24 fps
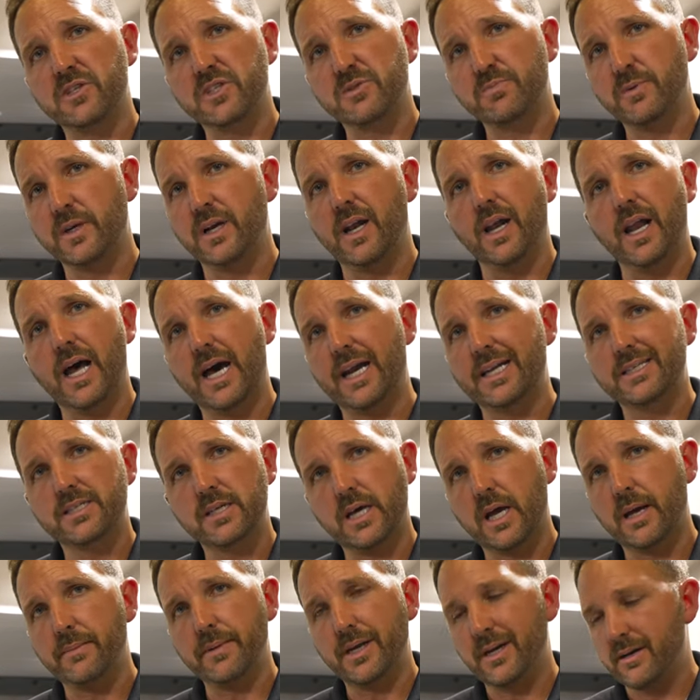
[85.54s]
to spend a lot of
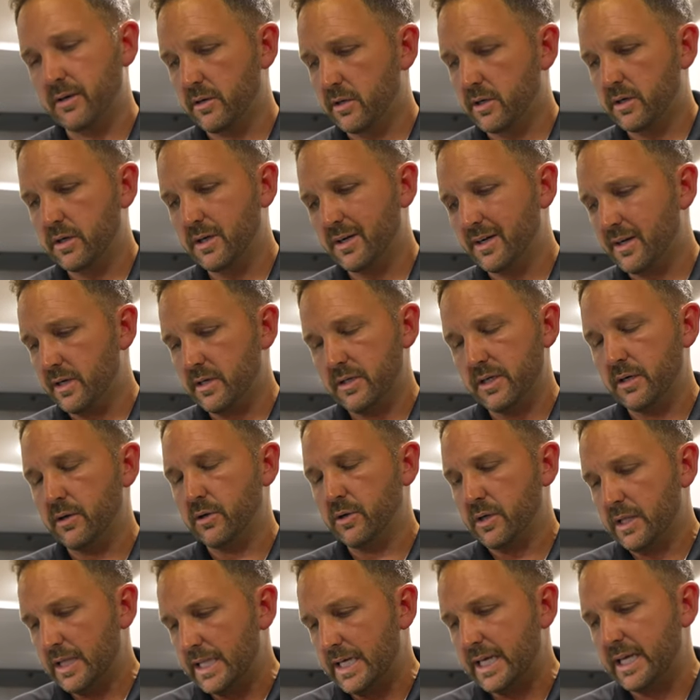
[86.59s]
time in here
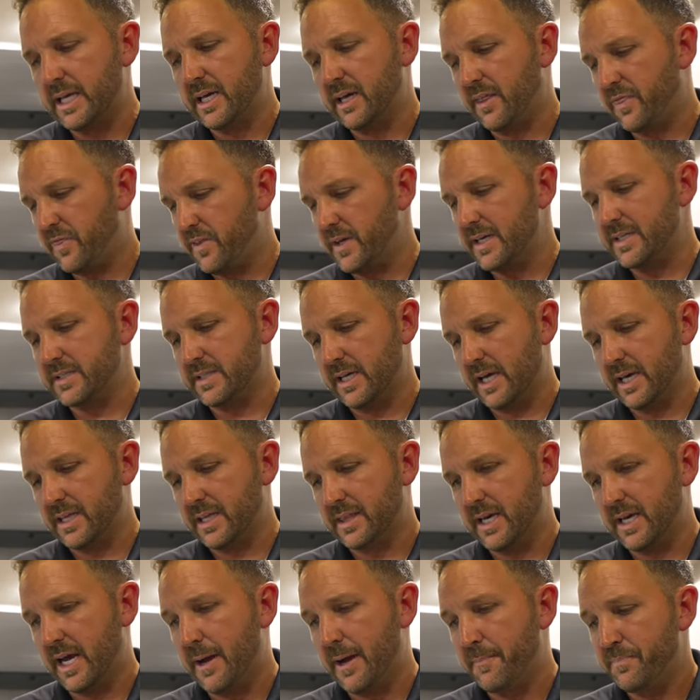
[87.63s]
cleaning and things like
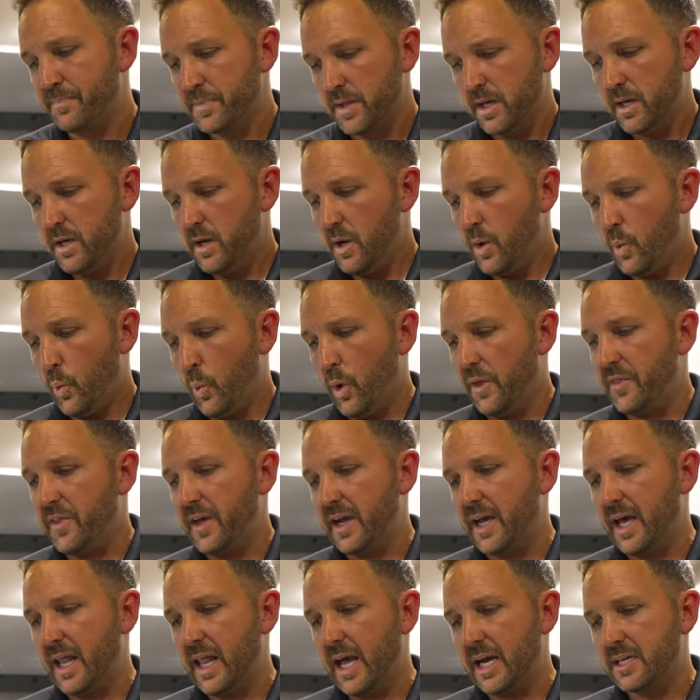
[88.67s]
that. One
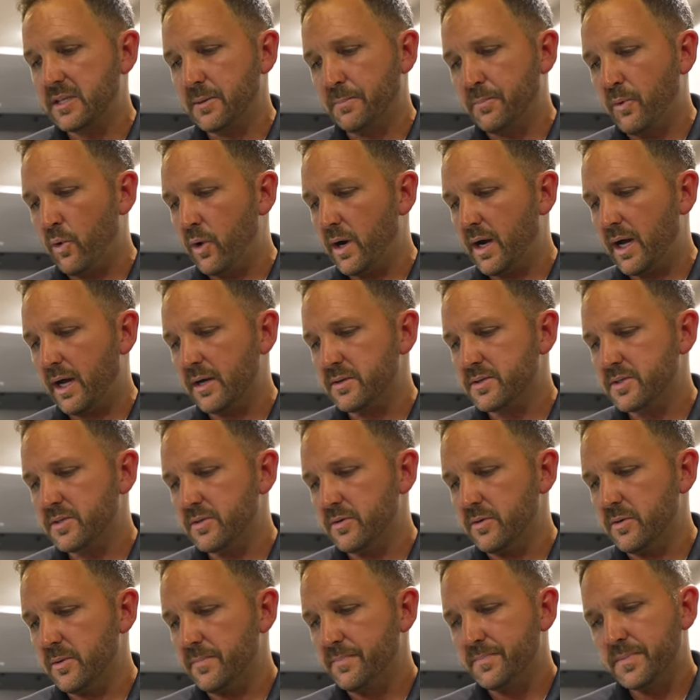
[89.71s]
thing I like to point out
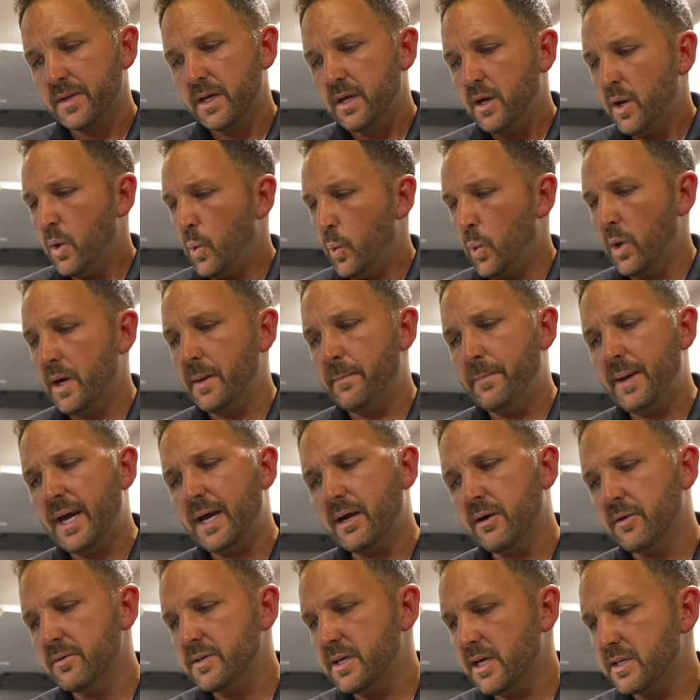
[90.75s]
too,
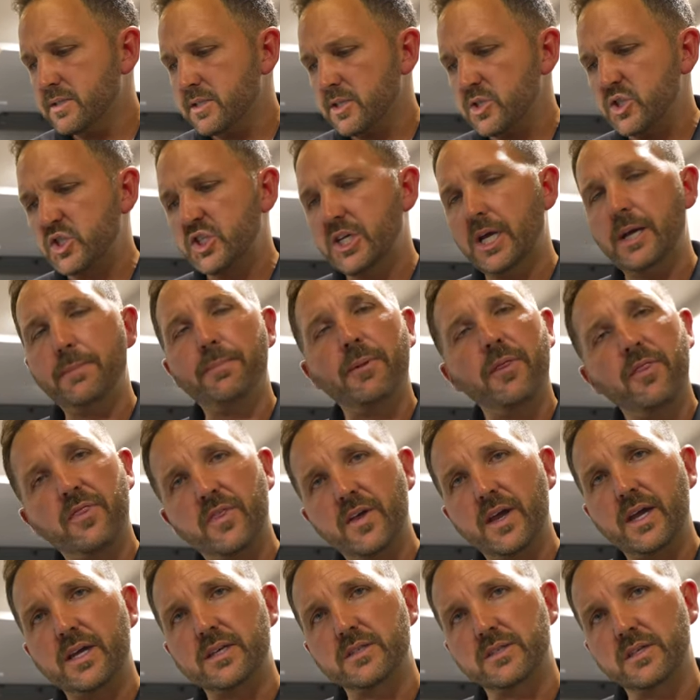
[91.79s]
Winnebago doesn't cheapen
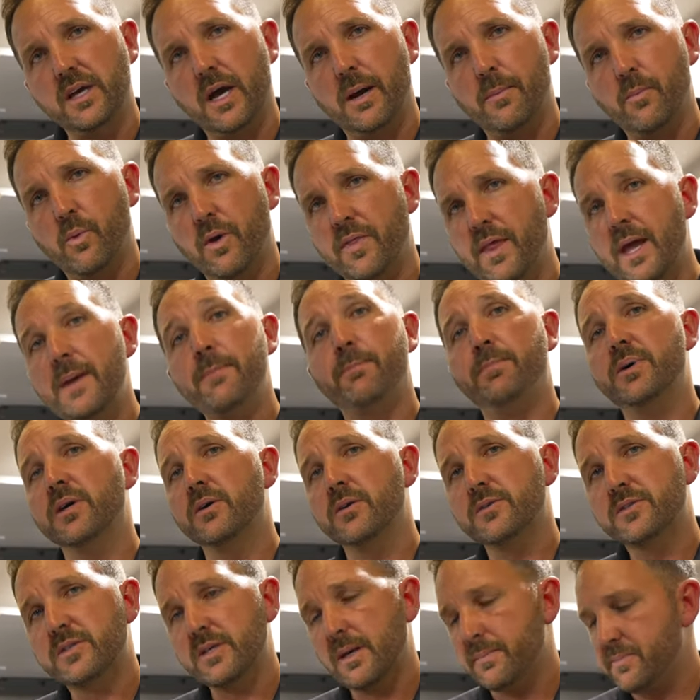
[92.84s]
things up. When they
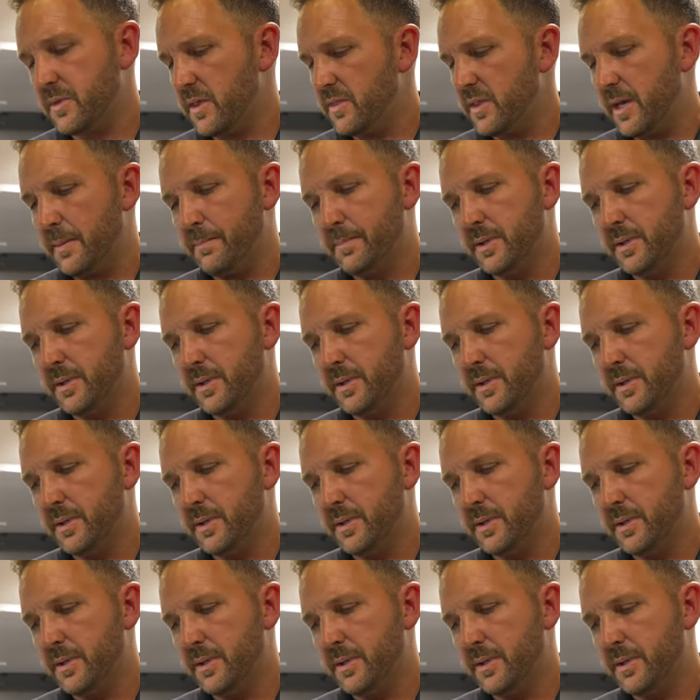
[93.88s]
build something